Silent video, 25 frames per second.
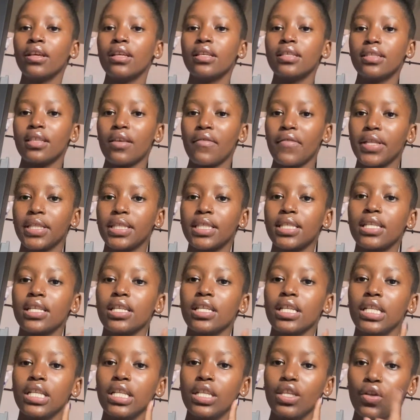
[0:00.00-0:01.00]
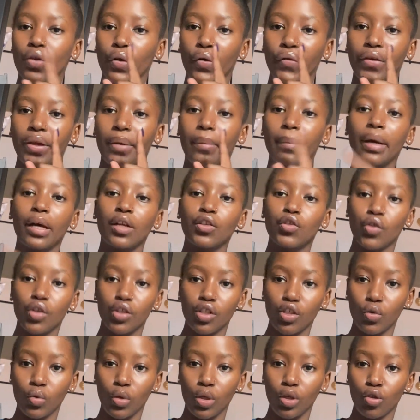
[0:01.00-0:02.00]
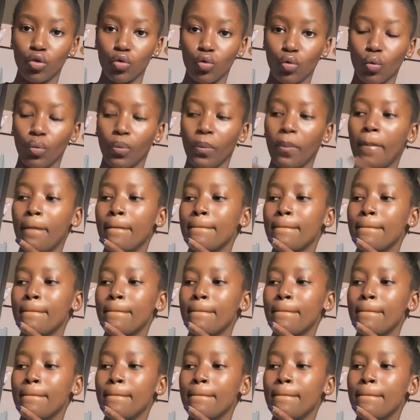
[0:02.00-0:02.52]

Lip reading: 17 November 2022.